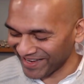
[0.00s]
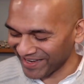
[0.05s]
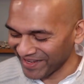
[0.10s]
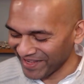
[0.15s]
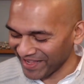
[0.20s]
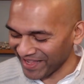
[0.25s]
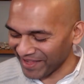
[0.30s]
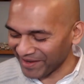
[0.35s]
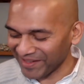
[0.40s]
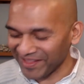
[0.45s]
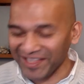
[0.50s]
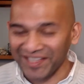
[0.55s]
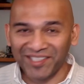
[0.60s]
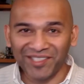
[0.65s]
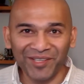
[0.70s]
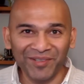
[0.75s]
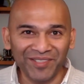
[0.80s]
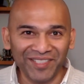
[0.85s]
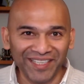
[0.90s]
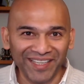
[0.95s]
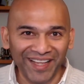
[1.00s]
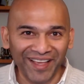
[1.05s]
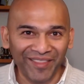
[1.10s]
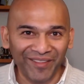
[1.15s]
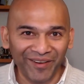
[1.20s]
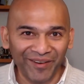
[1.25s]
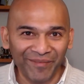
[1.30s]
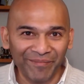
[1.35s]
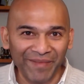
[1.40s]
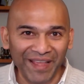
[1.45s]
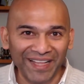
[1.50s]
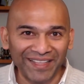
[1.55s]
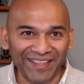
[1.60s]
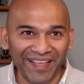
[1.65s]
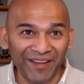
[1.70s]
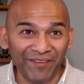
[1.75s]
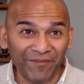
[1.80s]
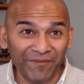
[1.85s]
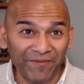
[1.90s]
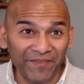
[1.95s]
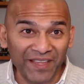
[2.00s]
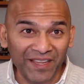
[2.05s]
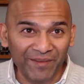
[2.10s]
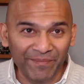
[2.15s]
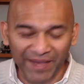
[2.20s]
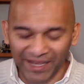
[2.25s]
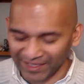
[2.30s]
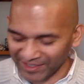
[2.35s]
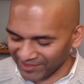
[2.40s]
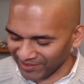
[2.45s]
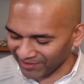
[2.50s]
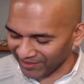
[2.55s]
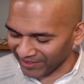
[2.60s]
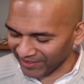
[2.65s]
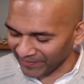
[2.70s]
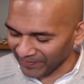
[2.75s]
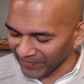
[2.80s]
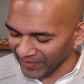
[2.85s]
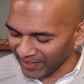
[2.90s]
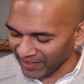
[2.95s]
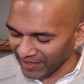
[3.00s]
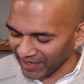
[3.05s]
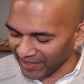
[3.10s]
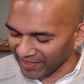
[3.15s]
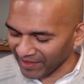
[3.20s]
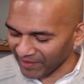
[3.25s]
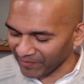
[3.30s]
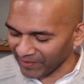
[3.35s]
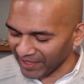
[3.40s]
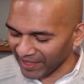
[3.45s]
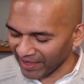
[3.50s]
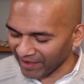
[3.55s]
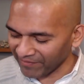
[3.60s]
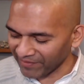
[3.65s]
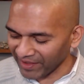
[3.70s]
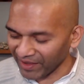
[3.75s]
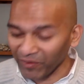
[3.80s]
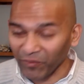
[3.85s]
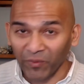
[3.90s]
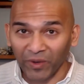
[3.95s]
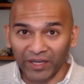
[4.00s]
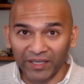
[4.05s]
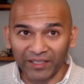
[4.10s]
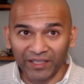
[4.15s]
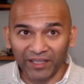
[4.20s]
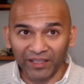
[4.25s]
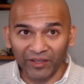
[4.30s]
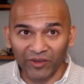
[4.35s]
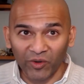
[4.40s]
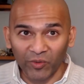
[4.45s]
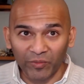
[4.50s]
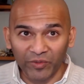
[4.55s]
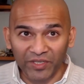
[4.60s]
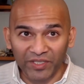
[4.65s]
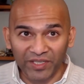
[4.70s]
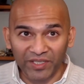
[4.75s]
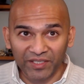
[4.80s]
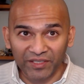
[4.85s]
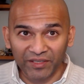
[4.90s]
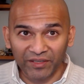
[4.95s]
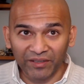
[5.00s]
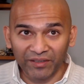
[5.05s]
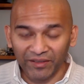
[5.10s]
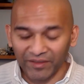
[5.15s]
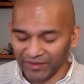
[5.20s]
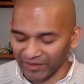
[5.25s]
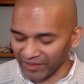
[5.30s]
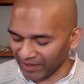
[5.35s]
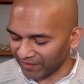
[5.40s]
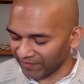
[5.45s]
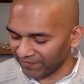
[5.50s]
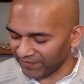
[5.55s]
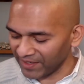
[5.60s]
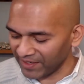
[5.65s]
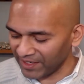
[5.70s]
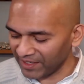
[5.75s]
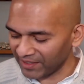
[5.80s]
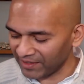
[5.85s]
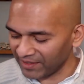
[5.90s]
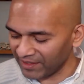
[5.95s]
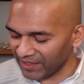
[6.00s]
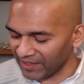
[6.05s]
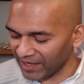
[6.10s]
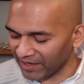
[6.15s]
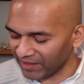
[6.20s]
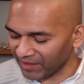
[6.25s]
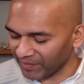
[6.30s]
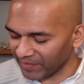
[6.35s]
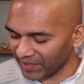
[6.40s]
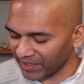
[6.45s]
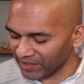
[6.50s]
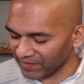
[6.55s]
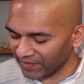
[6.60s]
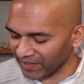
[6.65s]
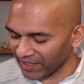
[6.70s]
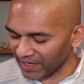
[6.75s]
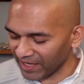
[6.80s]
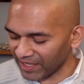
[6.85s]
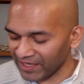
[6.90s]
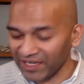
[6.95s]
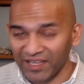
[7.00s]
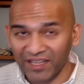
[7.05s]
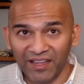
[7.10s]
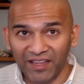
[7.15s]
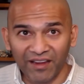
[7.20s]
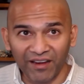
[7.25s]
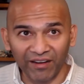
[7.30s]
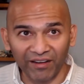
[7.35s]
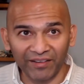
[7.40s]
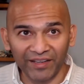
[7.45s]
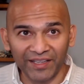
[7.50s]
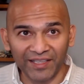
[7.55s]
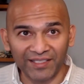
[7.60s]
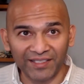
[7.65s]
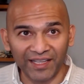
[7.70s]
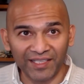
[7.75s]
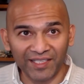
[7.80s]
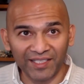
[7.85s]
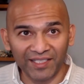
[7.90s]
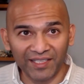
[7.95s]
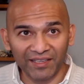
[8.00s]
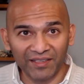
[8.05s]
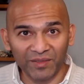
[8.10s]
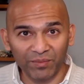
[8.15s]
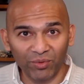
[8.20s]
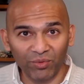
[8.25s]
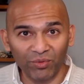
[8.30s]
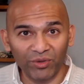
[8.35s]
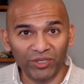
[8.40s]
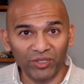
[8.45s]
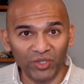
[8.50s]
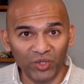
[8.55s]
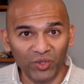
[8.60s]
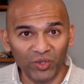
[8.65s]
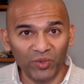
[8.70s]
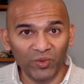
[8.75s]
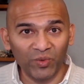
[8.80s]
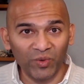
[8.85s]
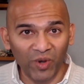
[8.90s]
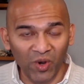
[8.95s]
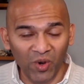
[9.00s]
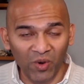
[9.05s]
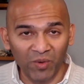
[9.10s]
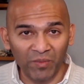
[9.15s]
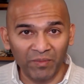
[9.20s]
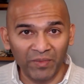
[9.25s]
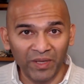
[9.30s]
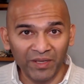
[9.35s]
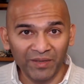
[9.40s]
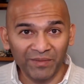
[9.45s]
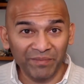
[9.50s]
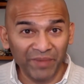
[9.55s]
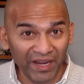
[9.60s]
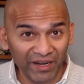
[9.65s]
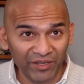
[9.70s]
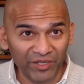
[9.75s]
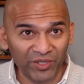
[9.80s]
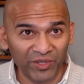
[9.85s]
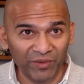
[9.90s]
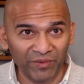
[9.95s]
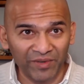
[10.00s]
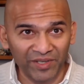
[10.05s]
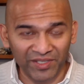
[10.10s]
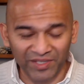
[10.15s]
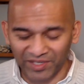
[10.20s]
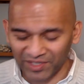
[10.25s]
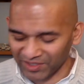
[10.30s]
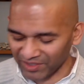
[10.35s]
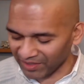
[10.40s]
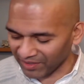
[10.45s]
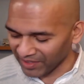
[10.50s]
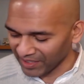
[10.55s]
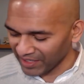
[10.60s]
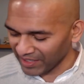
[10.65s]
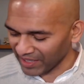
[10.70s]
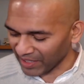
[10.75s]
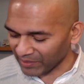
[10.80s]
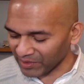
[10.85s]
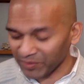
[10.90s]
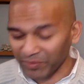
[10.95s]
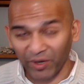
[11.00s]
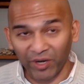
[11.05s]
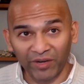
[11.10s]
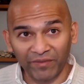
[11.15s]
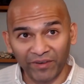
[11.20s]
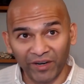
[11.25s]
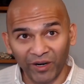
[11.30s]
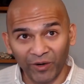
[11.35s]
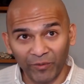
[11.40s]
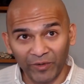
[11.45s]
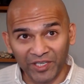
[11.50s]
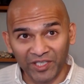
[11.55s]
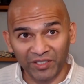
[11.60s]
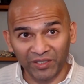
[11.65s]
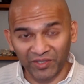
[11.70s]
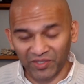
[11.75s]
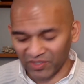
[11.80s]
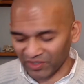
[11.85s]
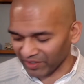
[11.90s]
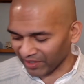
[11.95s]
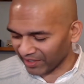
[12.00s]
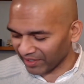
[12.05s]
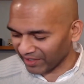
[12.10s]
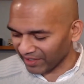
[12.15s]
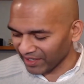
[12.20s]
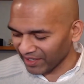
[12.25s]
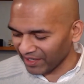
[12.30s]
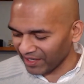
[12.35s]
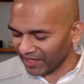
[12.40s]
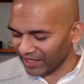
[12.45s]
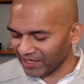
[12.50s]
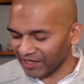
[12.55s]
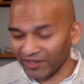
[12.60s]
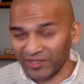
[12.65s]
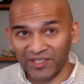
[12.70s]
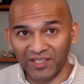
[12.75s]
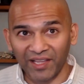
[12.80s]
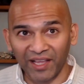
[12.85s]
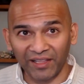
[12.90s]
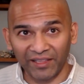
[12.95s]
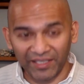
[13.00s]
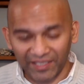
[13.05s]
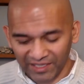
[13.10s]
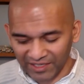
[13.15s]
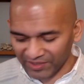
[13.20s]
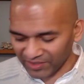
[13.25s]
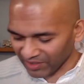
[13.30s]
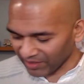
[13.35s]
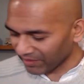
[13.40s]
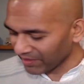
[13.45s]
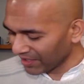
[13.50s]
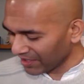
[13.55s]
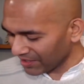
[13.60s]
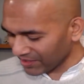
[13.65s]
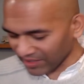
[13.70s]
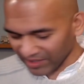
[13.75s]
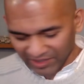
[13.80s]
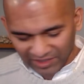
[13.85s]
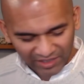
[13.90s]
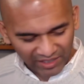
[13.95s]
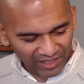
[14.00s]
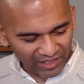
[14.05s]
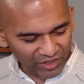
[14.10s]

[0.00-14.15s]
And these 2 together make that feedback circuit. And then we have that 1 kilo ohm resistor feeding in the gate of the MOSFET. And here is that 6.2 ohm parachute resistor that was part of our original circuit. And here's the LED. So just to